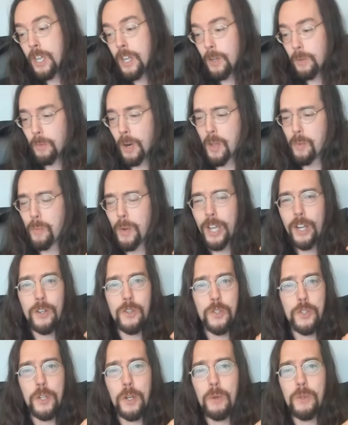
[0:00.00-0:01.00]

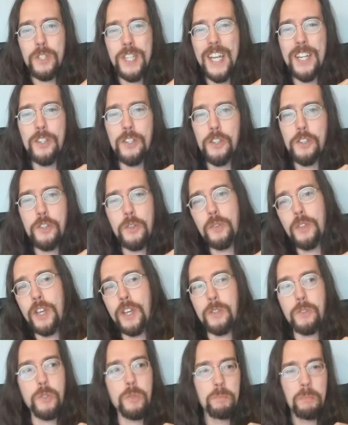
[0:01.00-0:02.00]
Right-wingers don't tend to do
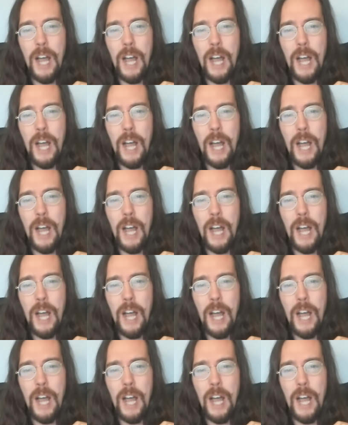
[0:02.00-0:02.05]
this.